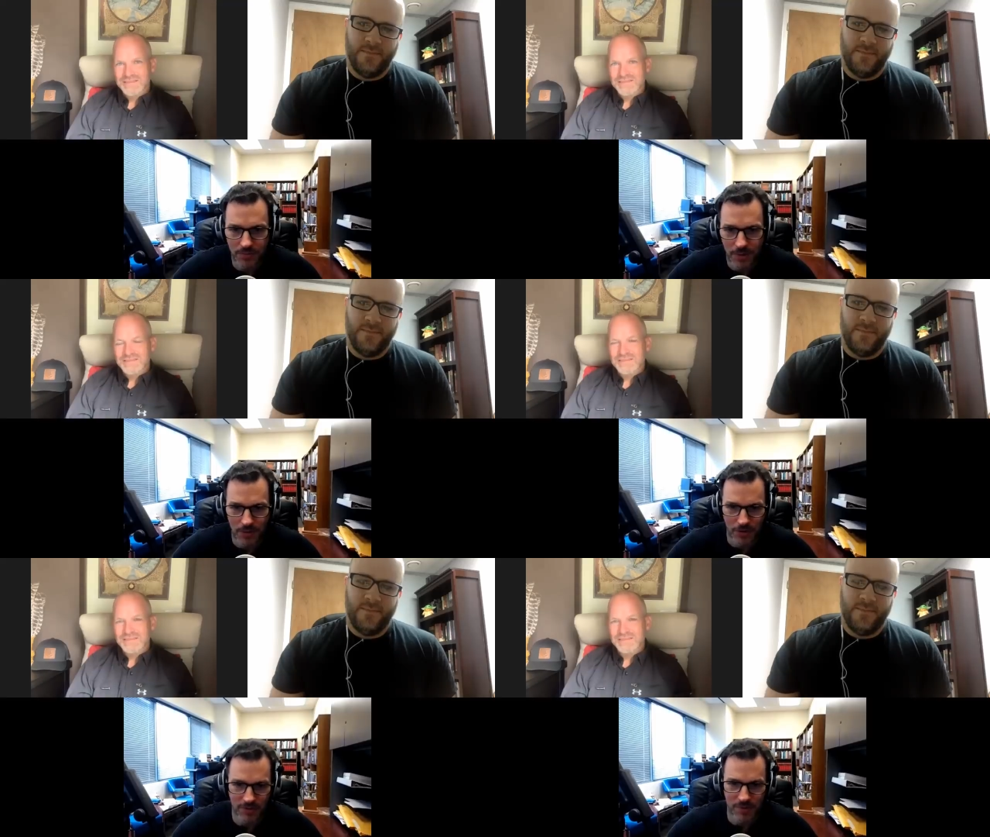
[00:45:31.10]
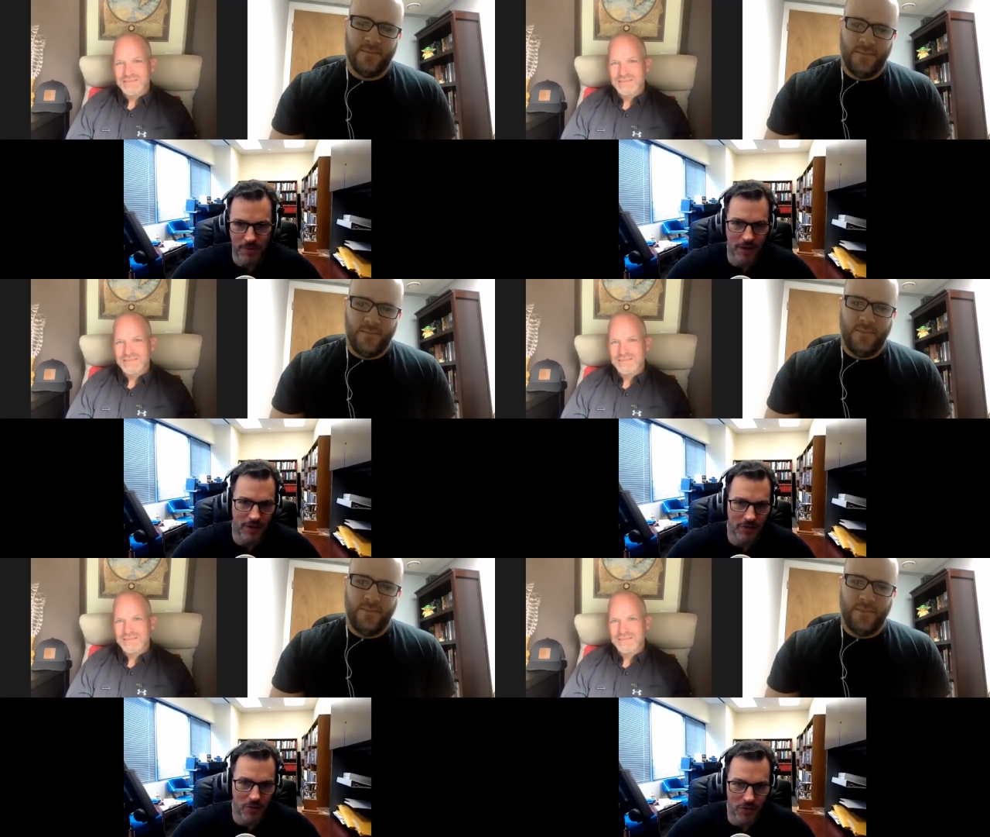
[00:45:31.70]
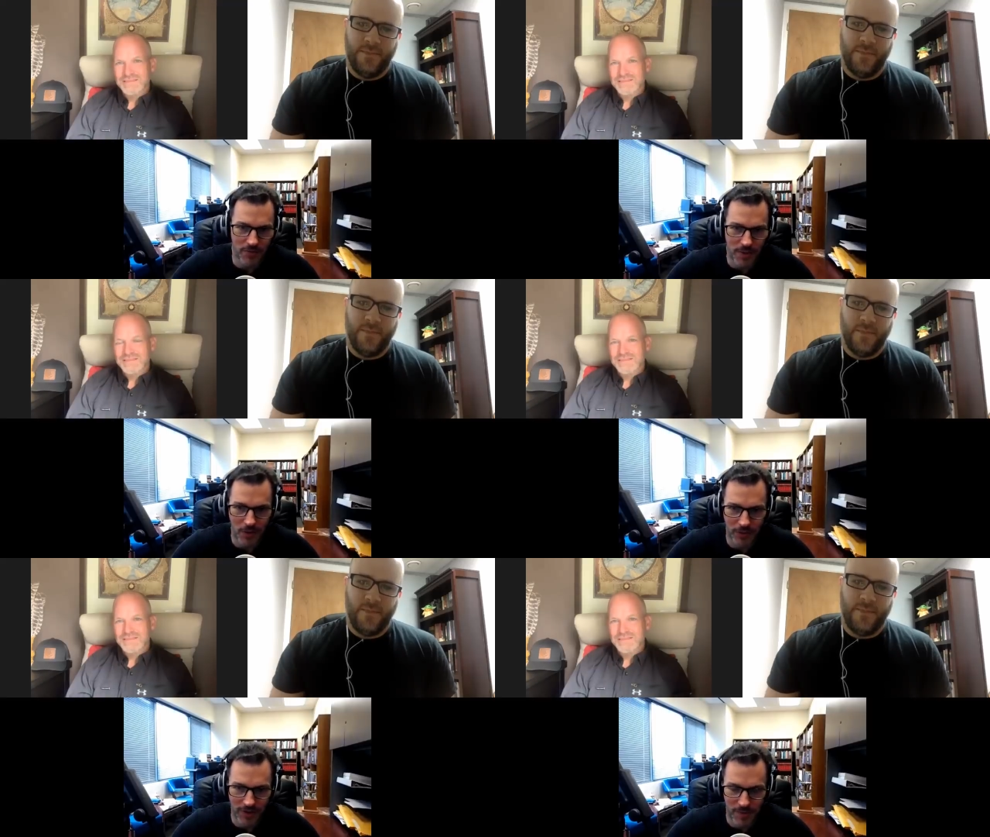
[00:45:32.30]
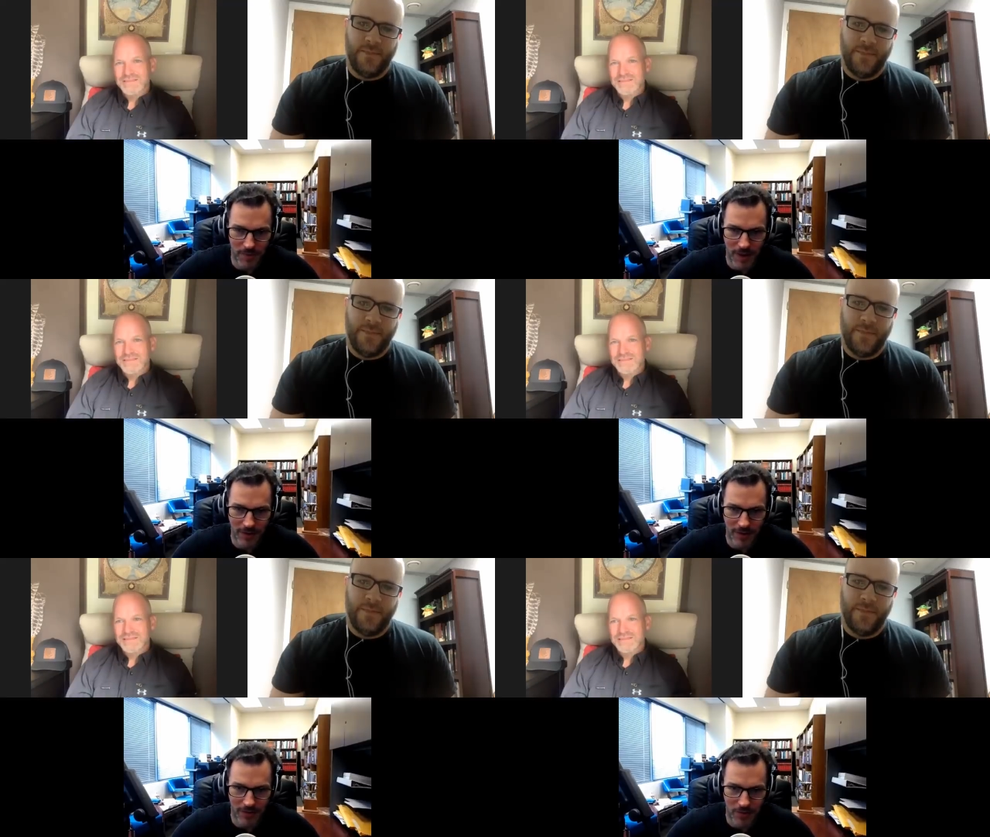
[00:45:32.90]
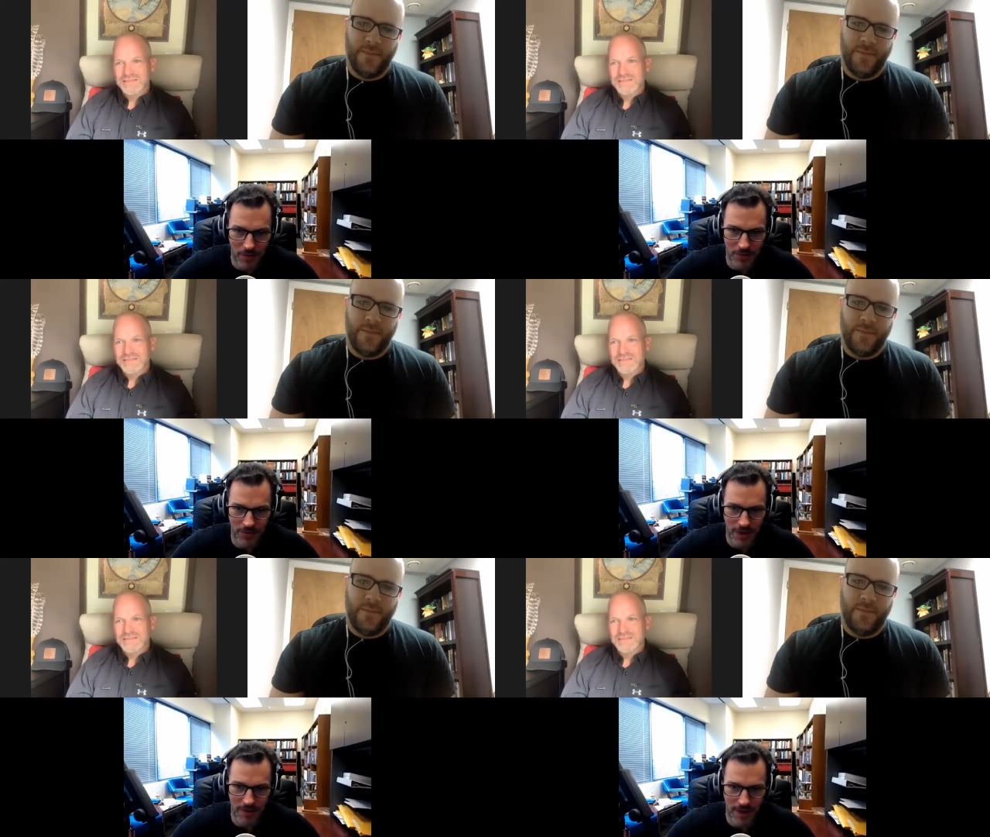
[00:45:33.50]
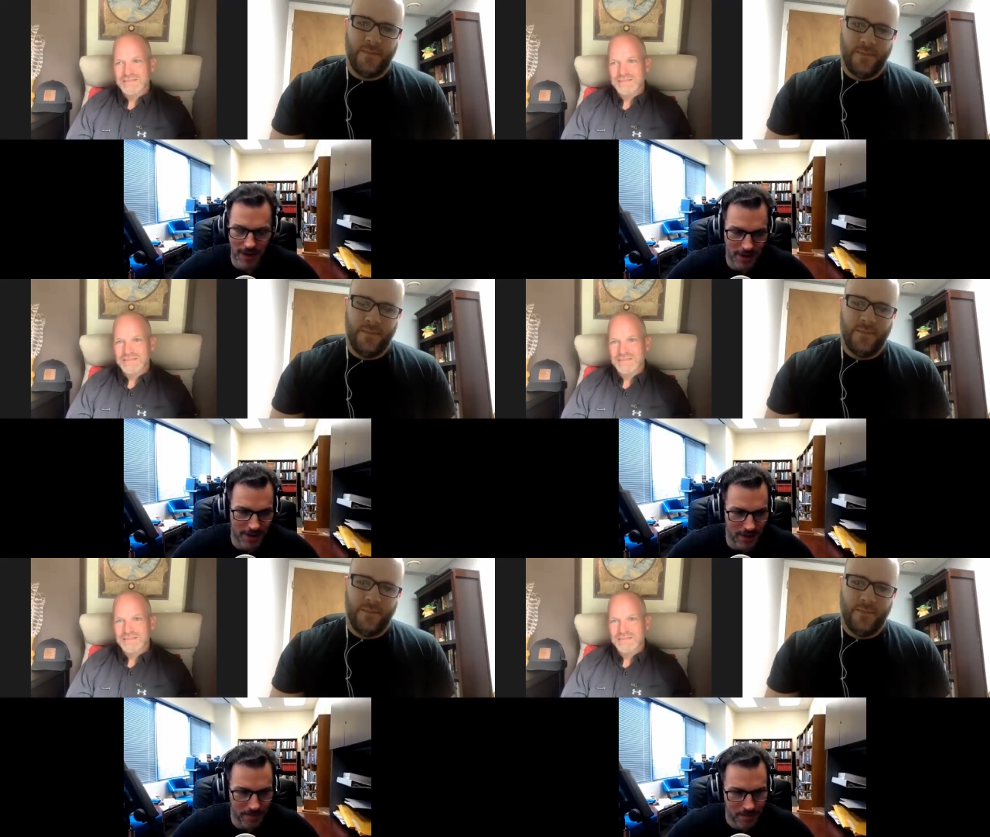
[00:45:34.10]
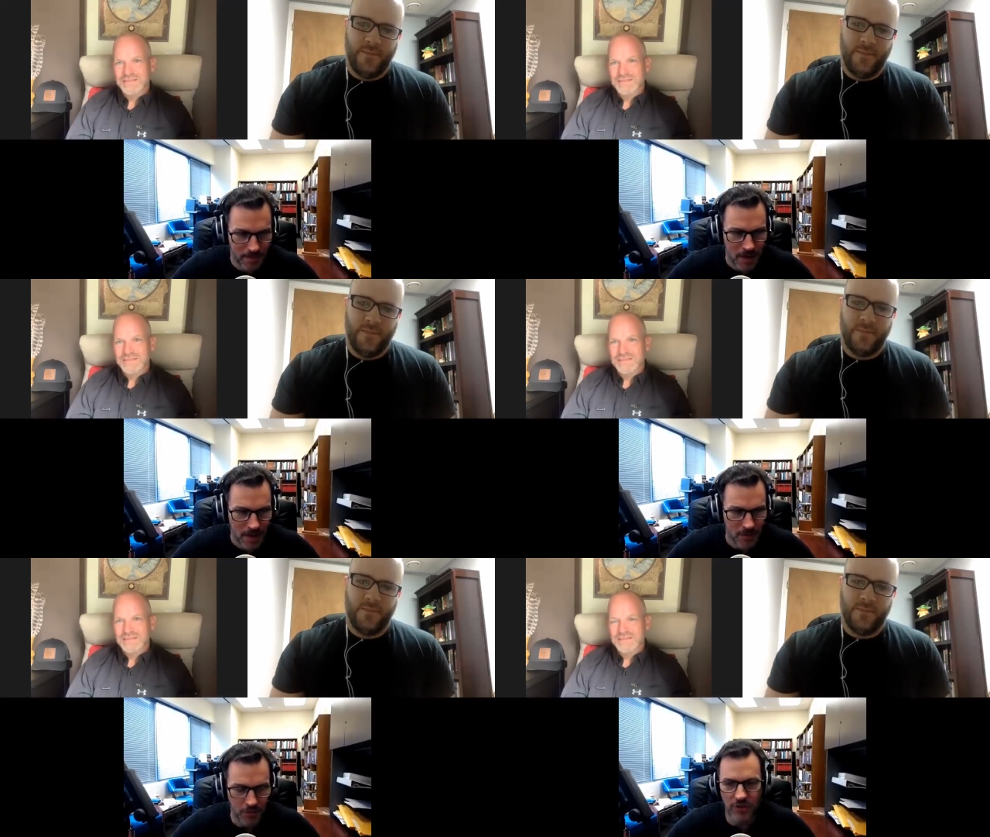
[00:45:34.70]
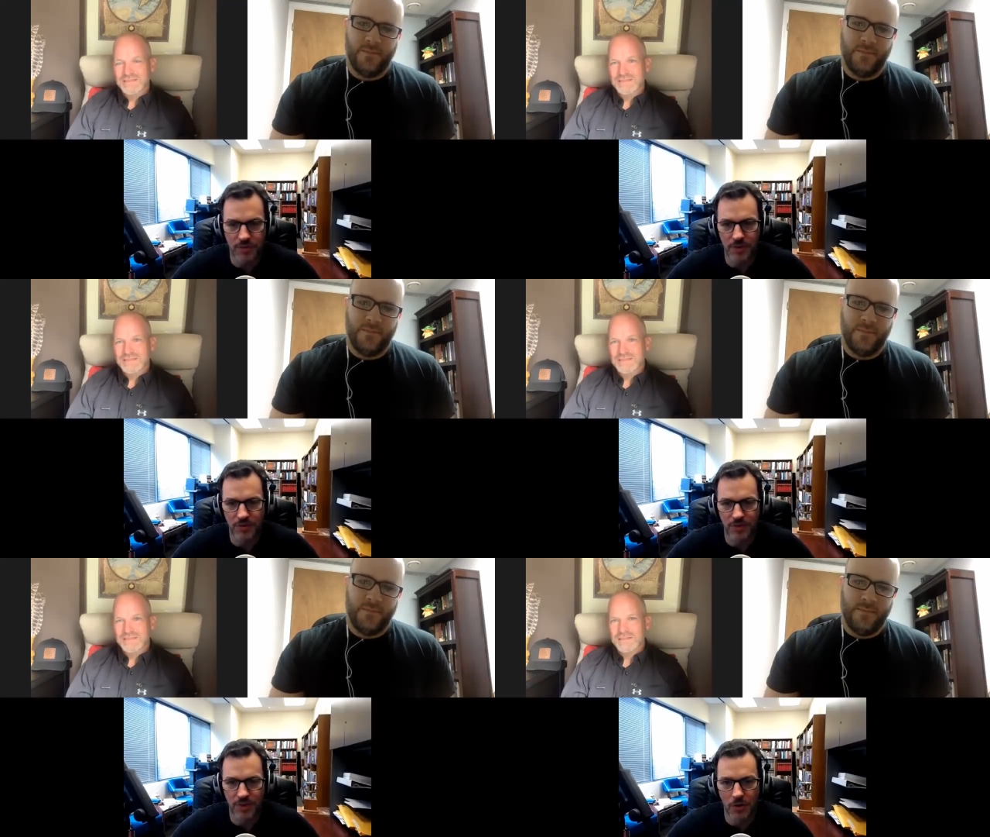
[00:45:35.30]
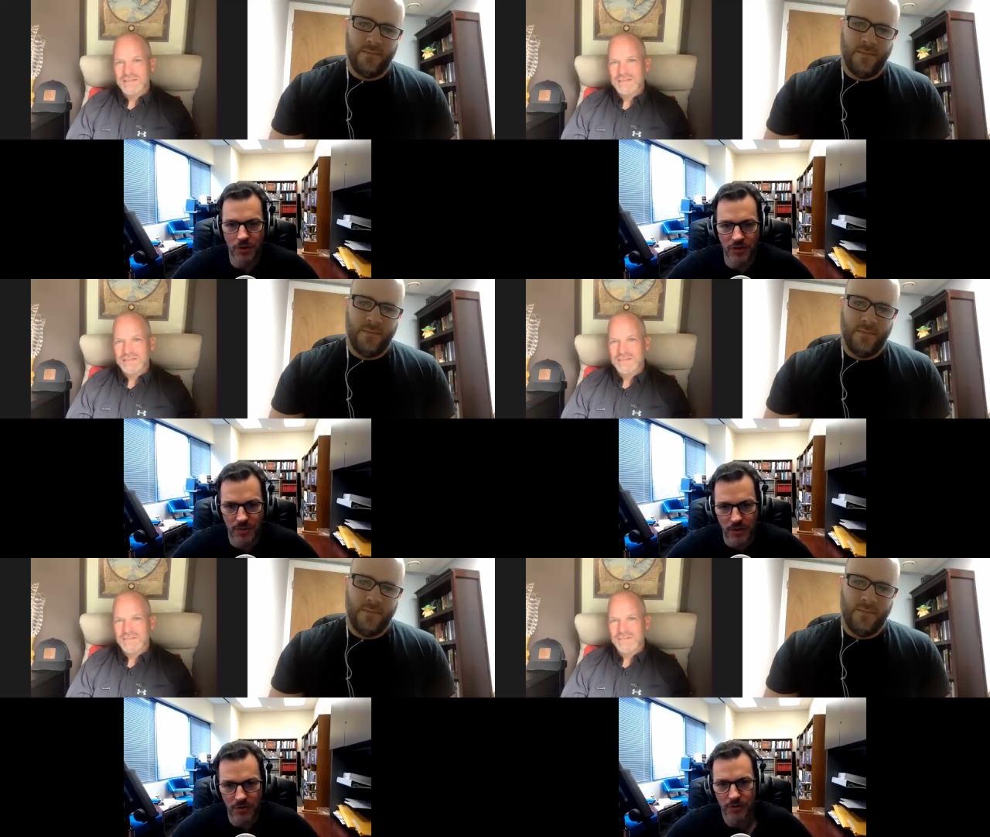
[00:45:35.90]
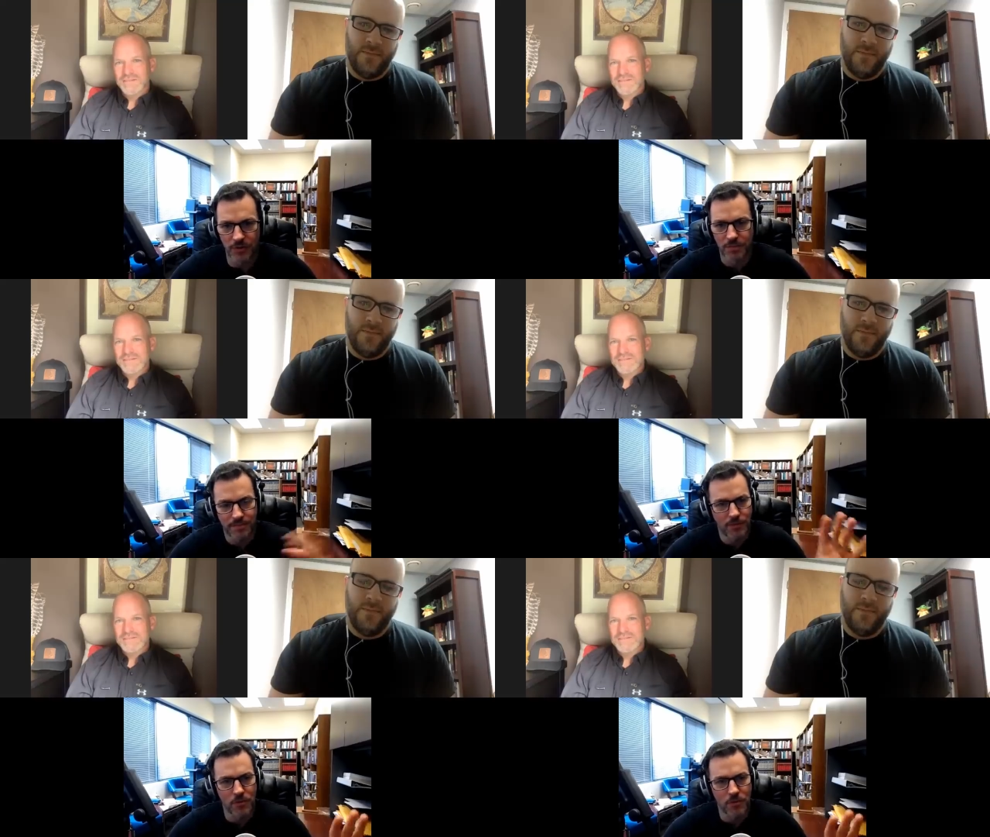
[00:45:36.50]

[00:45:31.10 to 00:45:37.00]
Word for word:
Speaker 1: my New Testament backgrounds course, and my Old Testament backgrounds course, and my uh, New Testament use of the Old Testament. Those are four